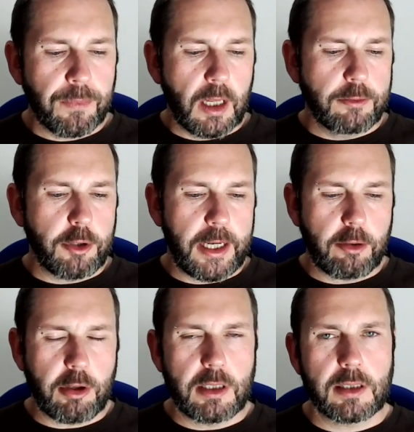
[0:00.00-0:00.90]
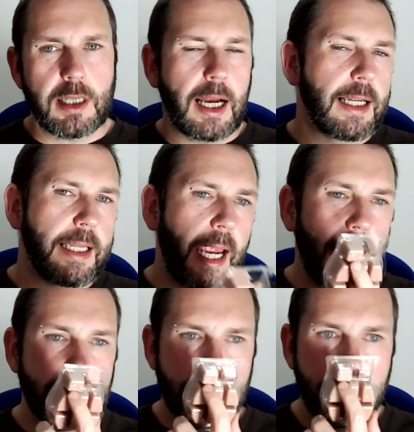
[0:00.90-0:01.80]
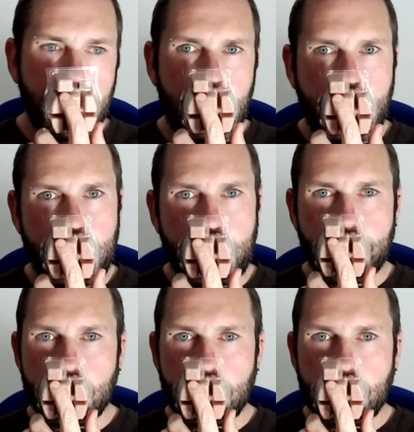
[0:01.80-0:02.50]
fragrance, and it has nutmeg in it.